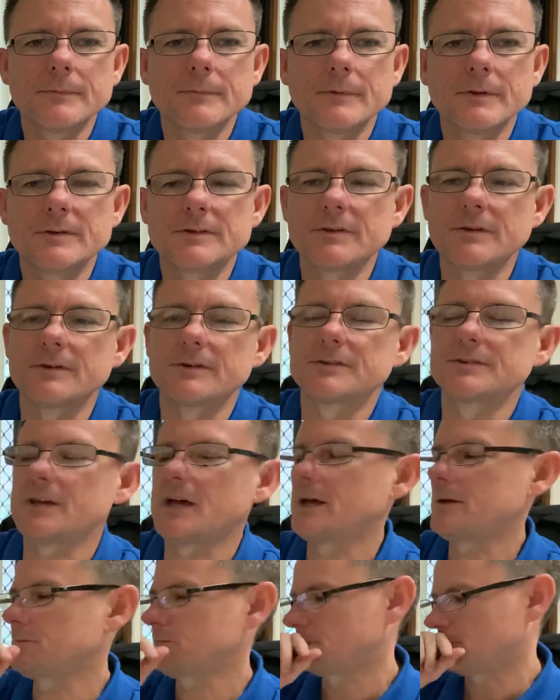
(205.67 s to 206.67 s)
So
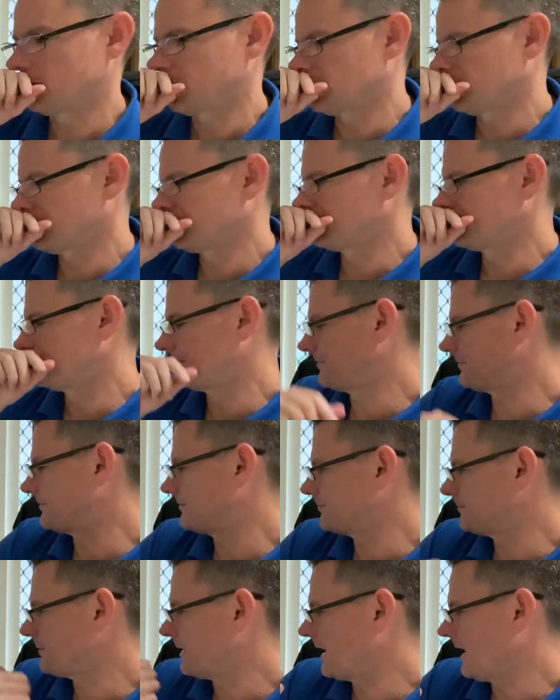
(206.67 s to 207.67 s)
same with
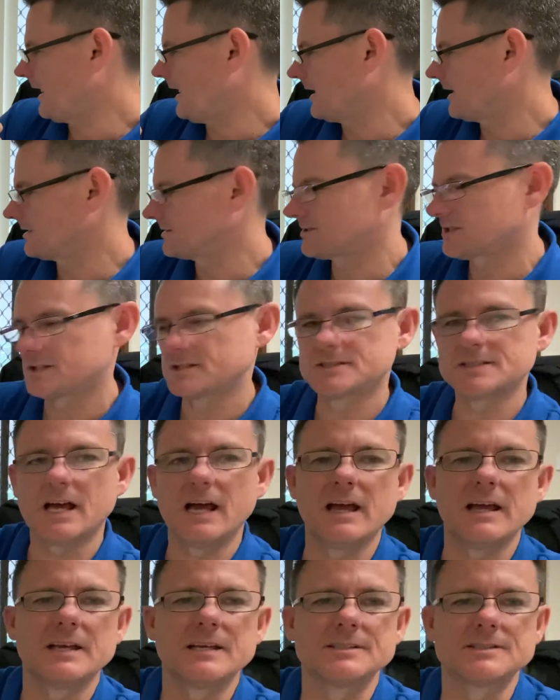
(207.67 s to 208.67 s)
Hans, you can
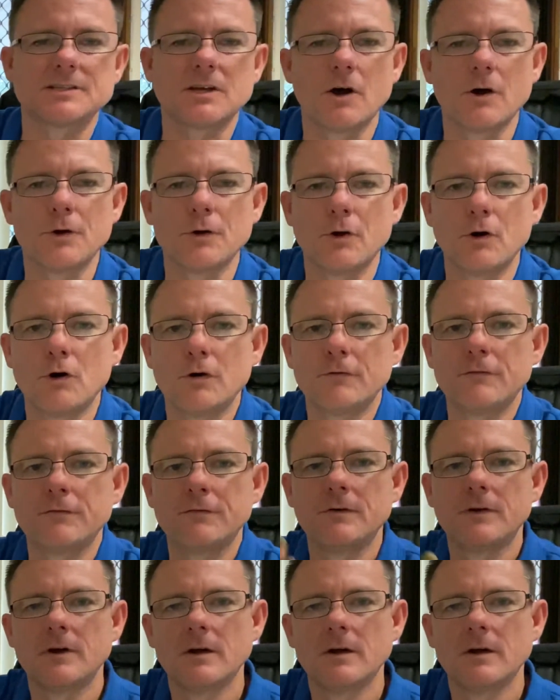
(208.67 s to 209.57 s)
take his coat off.